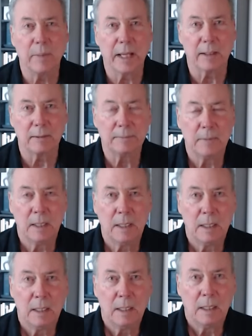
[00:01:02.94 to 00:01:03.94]
metal.
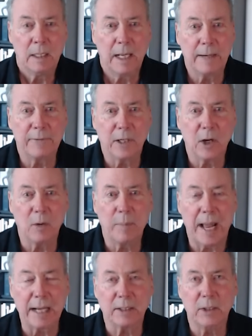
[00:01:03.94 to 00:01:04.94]
And if you go
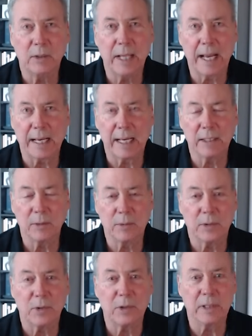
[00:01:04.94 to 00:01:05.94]
back two decades, it
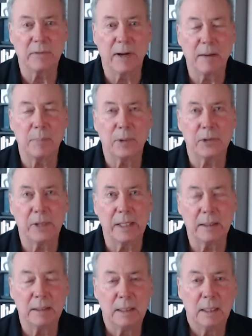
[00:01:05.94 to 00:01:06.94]
was thirty-five
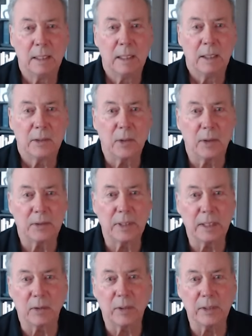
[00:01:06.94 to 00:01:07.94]
percent. So it's
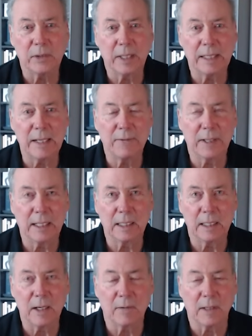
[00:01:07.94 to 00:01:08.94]
increased
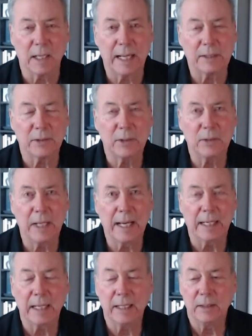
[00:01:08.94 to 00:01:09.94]
significantly over the last two
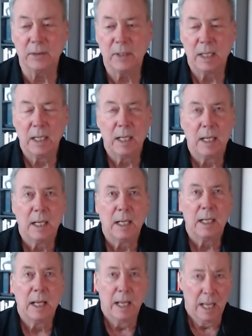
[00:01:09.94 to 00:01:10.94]
decades.
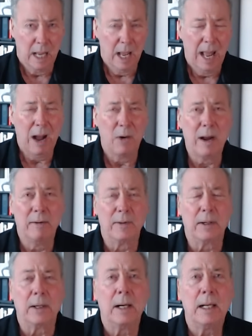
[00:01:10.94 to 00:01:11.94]

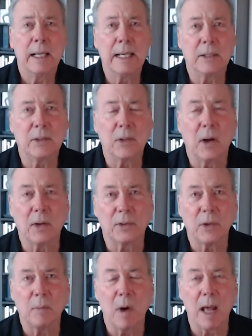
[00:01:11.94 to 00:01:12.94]
However, it's
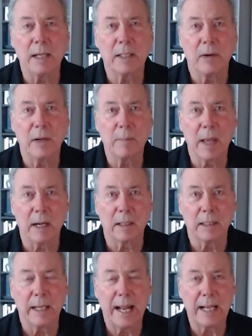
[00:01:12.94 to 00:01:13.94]
also a monetary
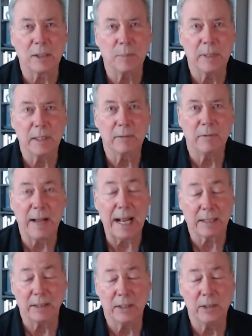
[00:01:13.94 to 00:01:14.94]
metal and has been. In
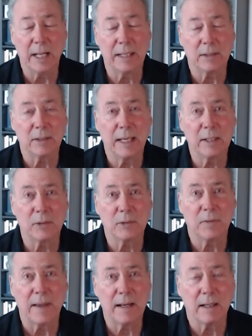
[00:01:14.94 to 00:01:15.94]
fact, the United States
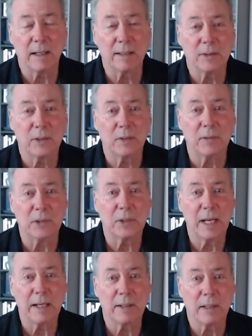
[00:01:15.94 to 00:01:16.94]
was founded on a silver
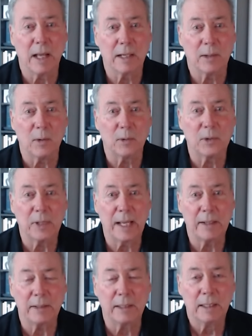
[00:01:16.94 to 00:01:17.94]
standard, not a gold
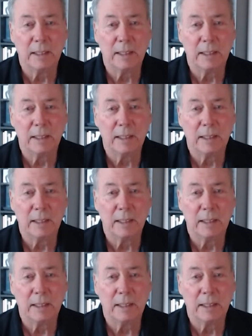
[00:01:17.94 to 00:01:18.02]
standard.